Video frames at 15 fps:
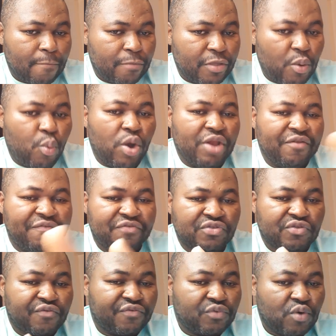They want
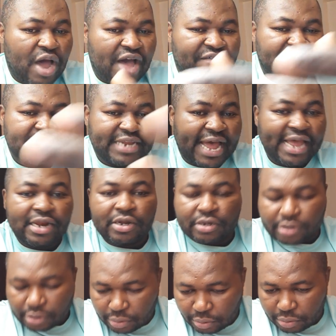to have a
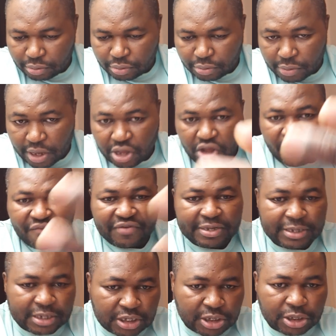dialogue, a
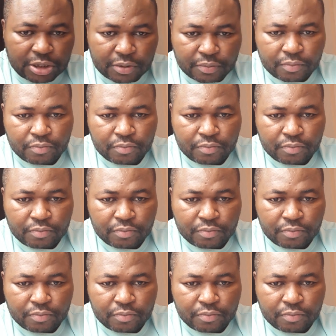conversation,